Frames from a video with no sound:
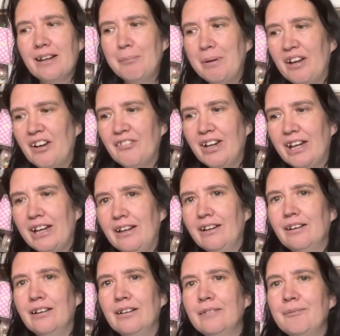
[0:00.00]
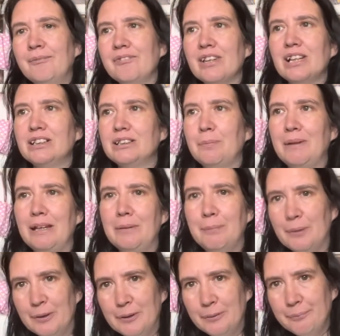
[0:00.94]
a bit of a heel to
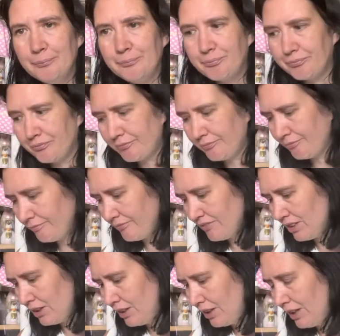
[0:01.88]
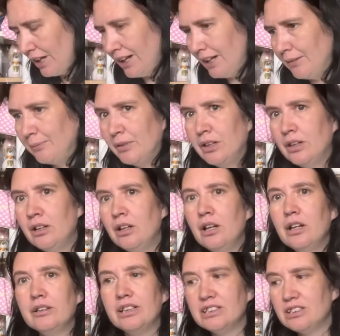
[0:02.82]
people um,
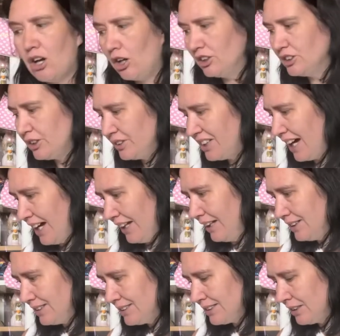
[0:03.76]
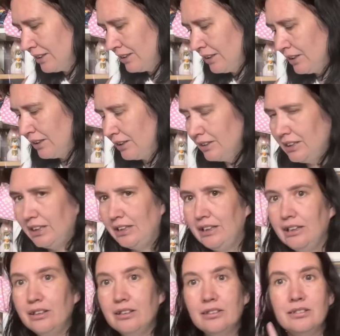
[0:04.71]
there's also tights.
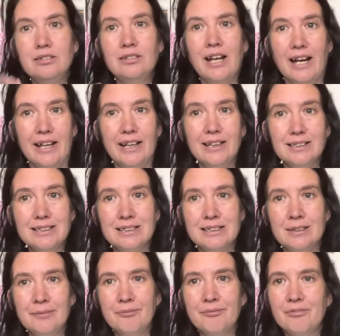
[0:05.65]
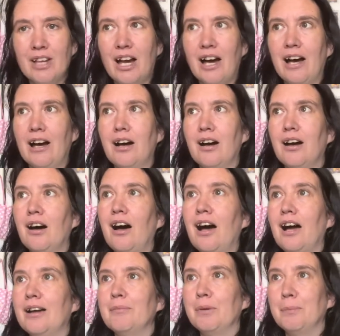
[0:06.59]
The tights, uh,
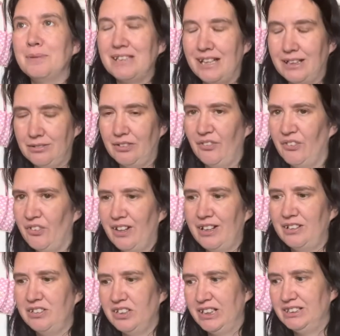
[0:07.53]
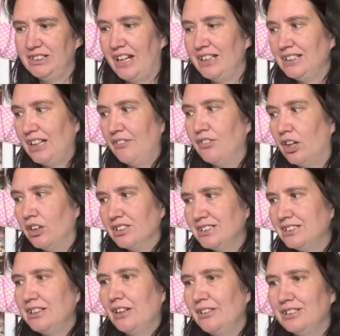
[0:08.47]
I'm obsessed with regular size tights. I've got
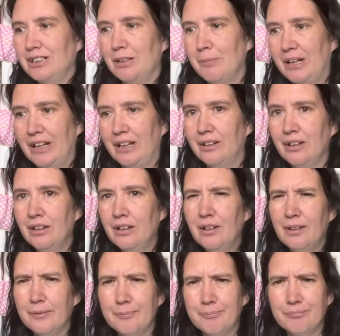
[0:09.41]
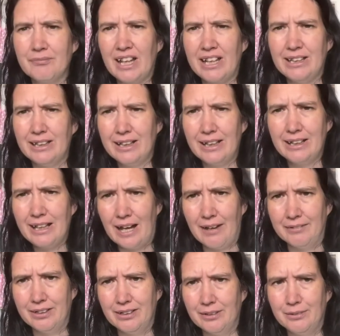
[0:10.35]
so, so many. Um, I think I
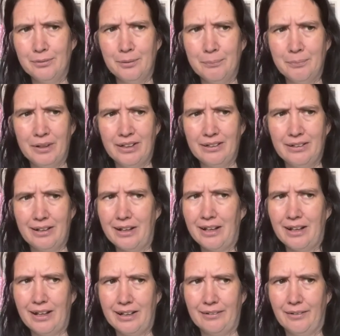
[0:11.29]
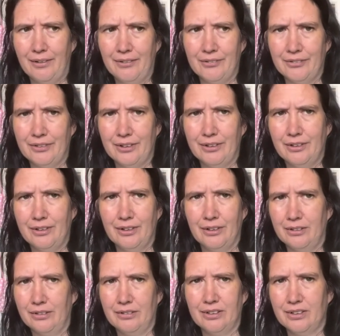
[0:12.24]
counted at one point and I had over a
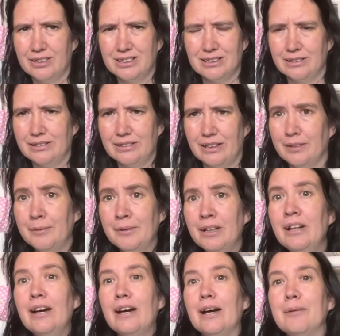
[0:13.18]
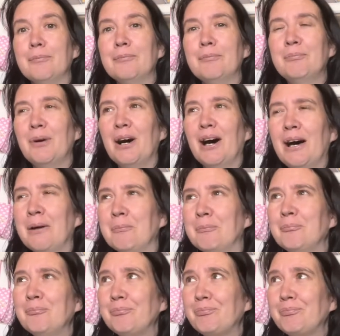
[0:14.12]
100 or something. Um, but um,